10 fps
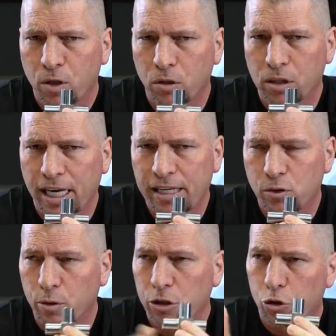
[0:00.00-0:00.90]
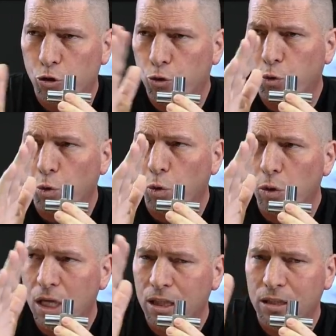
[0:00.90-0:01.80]
Okay, so in your
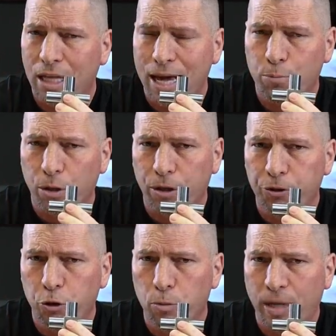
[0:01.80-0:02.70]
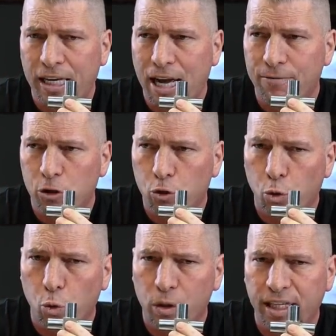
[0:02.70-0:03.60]
tool library, you might have a
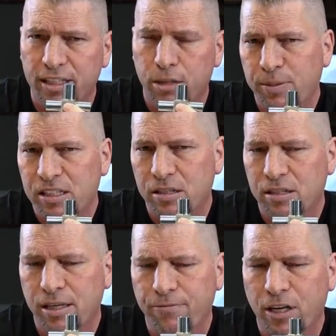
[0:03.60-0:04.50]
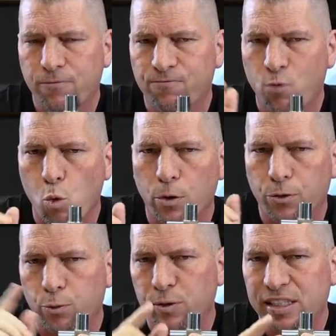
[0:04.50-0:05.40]
tool that is specific for
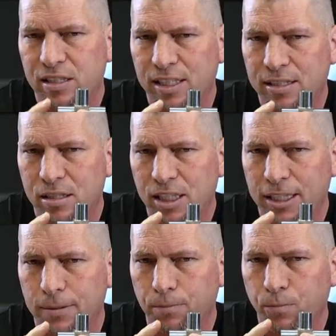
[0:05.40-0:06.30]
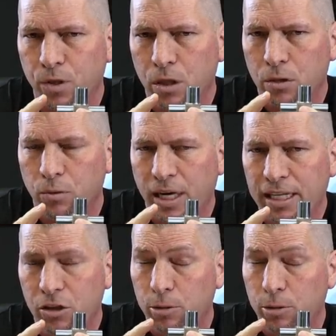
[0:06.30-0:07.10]
316, right?